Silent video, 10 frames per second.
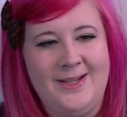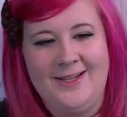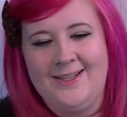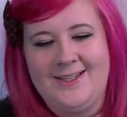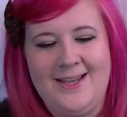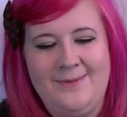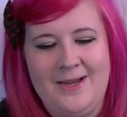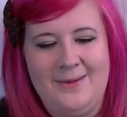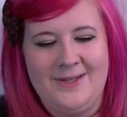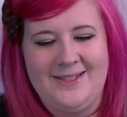at the same
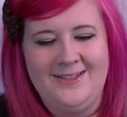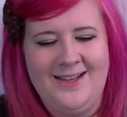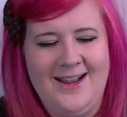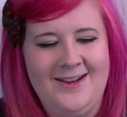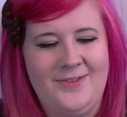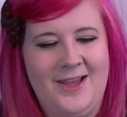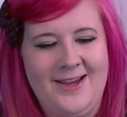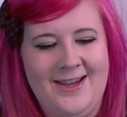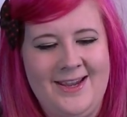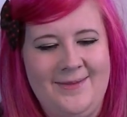time I still kind of
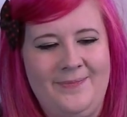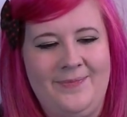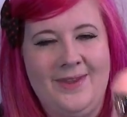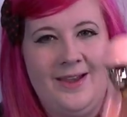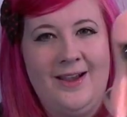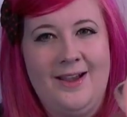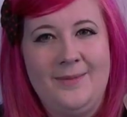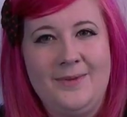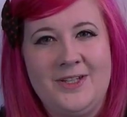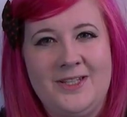like it.
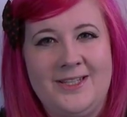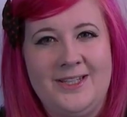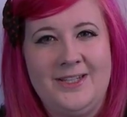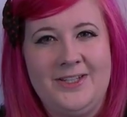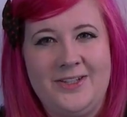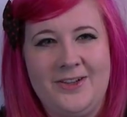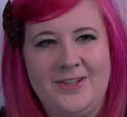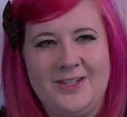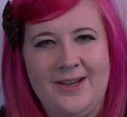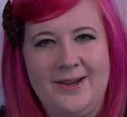As you can see, she's got
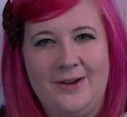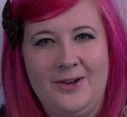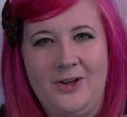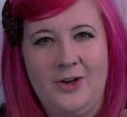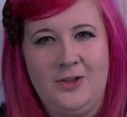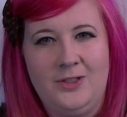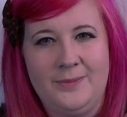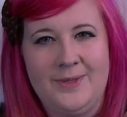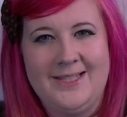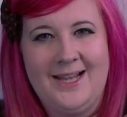this like
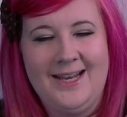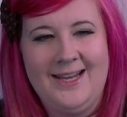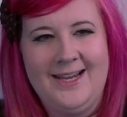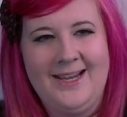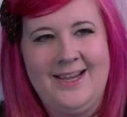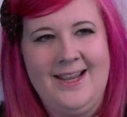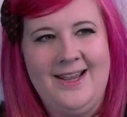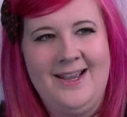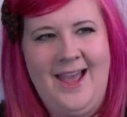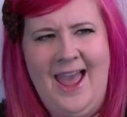gold metallic
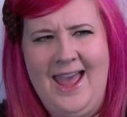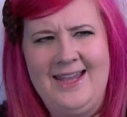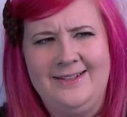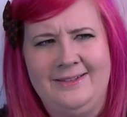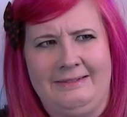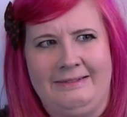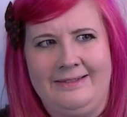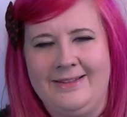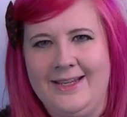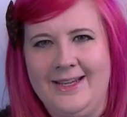head
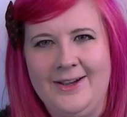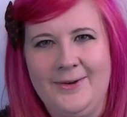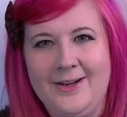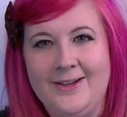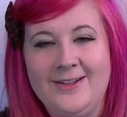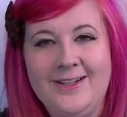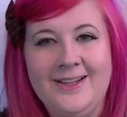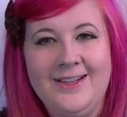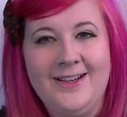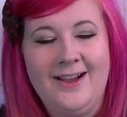thing going on,
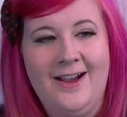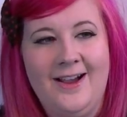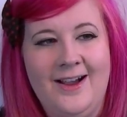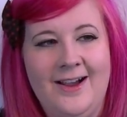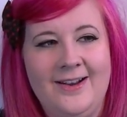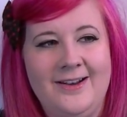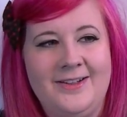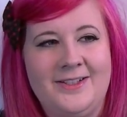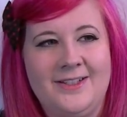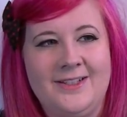
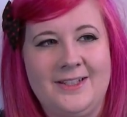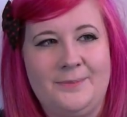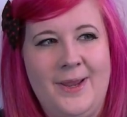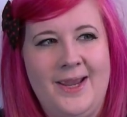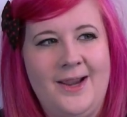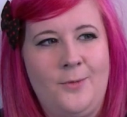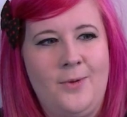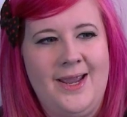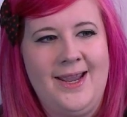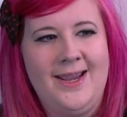and this pink
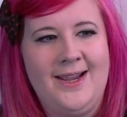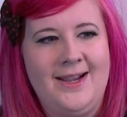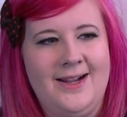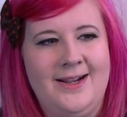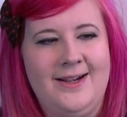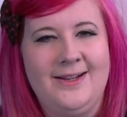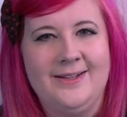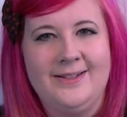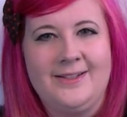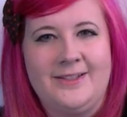wig,
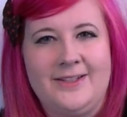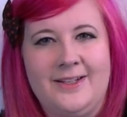and